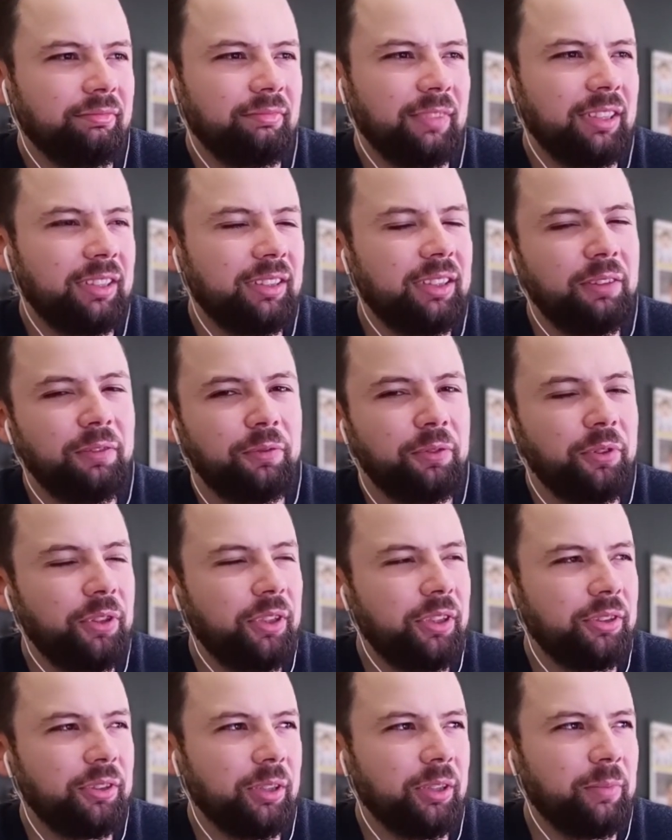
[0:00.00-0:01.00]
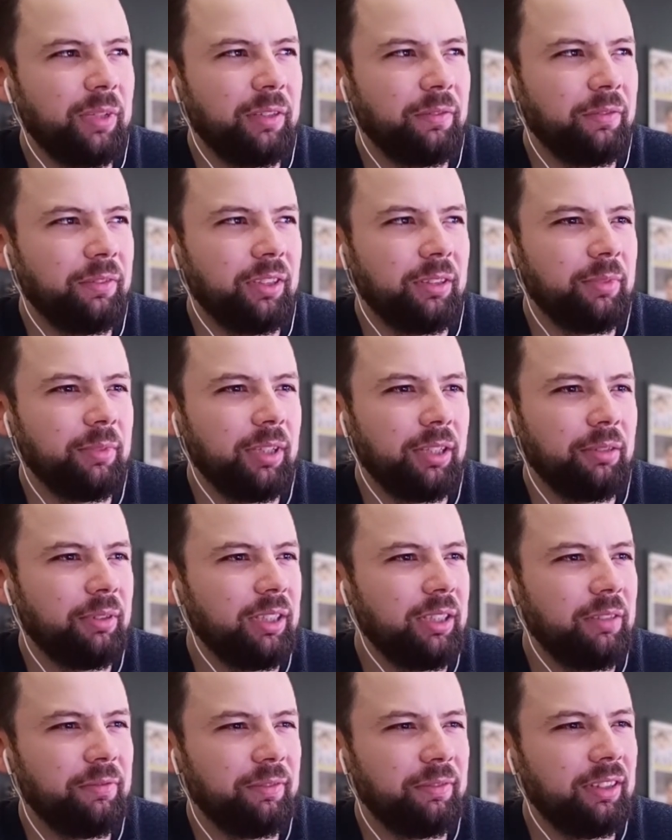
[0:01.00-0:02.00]
Seafood is not my thing, by the way.
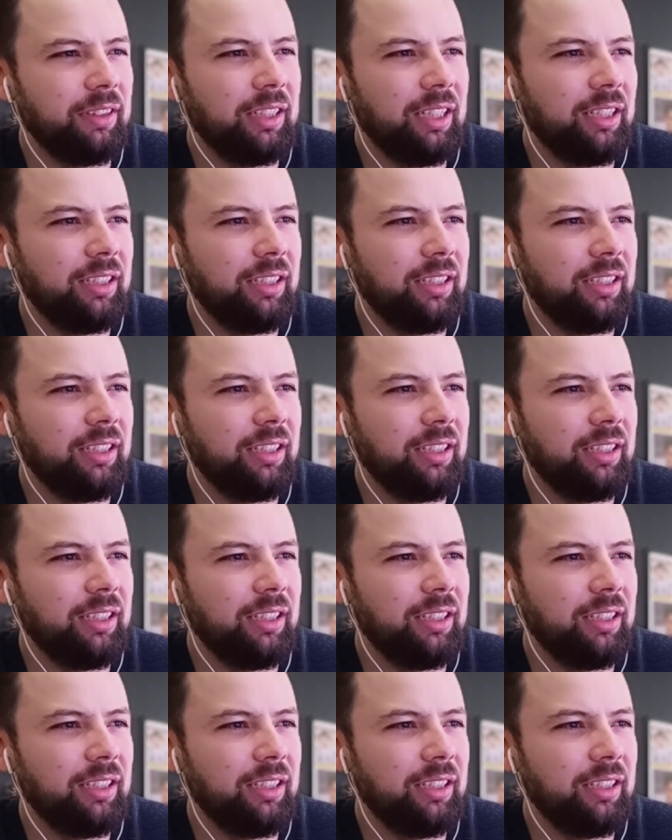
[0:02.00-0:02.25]
If there is a